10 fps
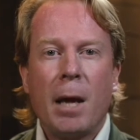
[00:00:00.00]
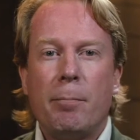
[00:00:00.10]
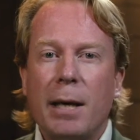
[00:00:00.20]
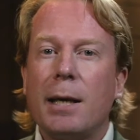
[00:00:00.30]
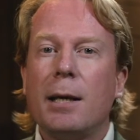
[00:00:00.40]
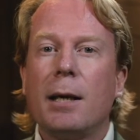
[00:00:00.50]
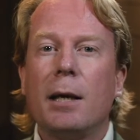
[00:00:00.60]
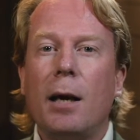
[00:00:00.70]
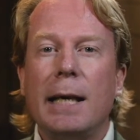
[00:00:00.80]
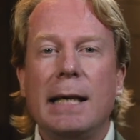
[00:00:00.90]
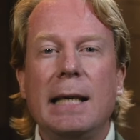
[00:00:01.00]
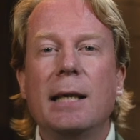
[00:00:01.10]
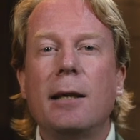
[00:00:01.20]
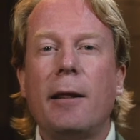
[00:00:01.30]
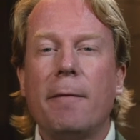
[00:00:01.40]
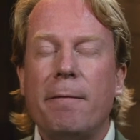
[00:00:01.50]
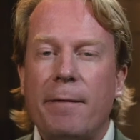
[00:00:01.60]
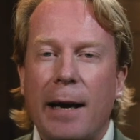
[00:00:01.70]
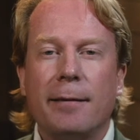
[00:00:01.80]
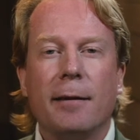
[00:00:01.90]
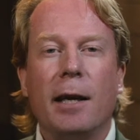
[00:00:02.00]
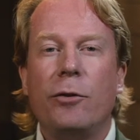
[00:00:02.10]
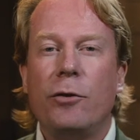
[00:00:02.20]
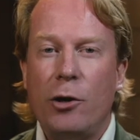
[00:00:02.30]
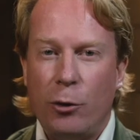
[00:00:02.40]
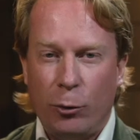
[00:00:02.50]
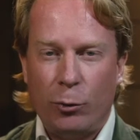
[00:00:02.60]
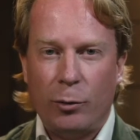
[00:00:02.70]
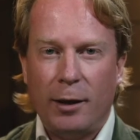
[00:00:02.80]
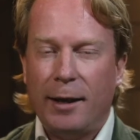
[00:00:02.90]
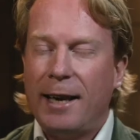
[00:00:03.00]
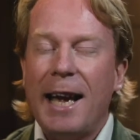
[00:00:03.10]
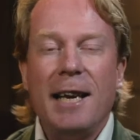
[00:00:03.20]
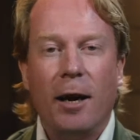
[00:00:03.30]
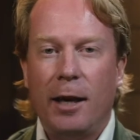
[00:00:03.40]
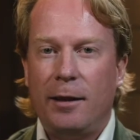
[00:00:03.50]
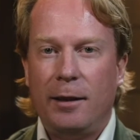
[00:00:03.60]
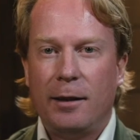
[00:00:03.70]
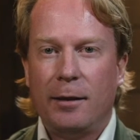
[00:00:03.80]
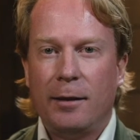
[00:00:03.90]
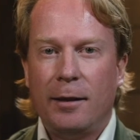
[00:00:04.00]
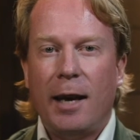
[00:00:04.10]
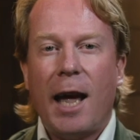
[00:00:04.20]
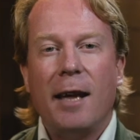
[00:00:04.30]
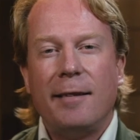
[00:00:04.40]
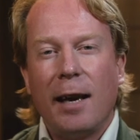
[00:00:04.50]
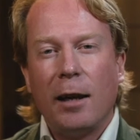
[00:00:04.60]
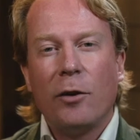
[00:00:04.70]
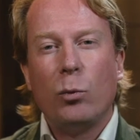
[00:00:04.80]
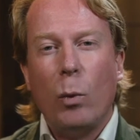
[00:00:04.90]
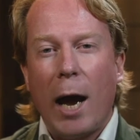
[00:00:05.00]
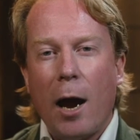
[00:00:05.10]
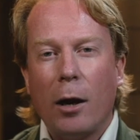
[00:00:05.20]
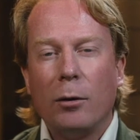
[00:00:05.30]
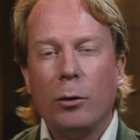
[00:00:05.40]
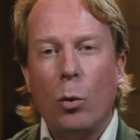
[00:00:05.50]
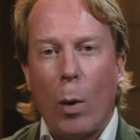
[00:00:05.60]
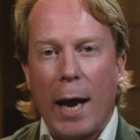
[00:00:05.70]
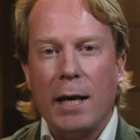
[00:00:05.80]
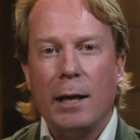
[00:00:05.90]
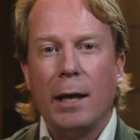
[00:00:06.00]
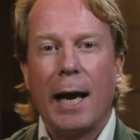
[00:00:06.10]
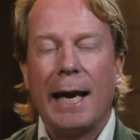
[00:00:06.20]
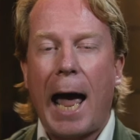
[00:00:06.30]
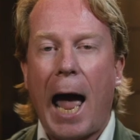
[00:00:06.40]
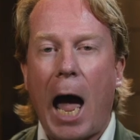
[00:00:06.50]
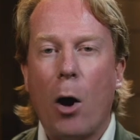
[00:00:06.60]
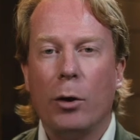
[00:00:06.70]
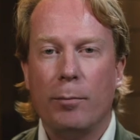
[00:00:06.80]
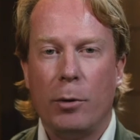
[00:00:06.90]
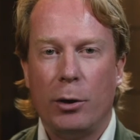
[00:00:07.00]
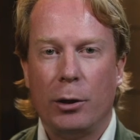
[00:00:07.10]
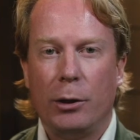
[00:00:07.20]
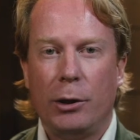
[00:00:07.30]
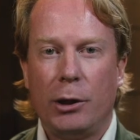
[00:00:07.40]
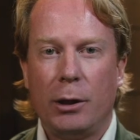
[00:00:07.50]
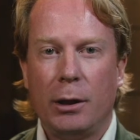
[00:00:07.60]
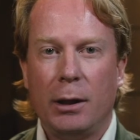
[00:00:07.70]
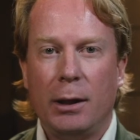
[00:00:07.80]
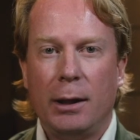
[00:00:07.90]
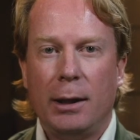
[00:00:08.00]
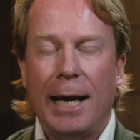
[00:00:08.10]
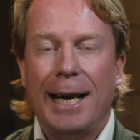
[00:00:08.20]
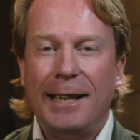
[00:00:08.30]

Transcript: pick an idea that fascinates you, any idea, and tell us where, when, and how it emerged. In